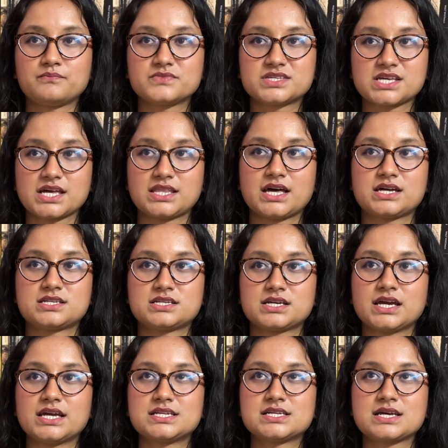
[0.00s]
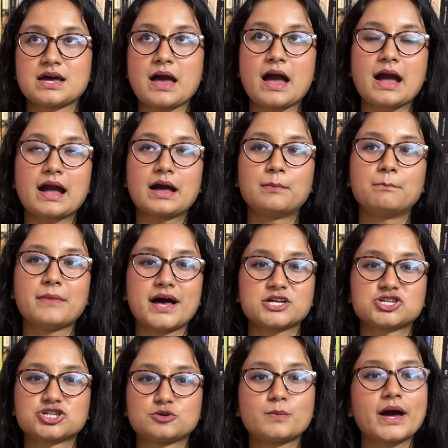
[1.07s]
say that it
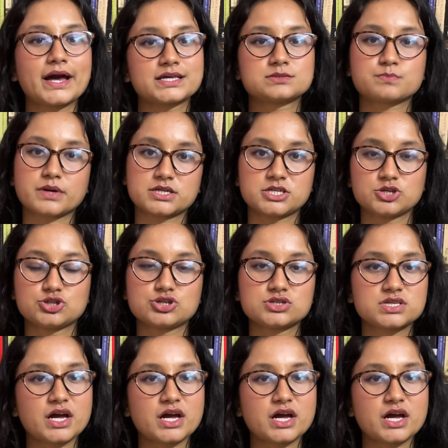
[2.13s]
matched my expectations.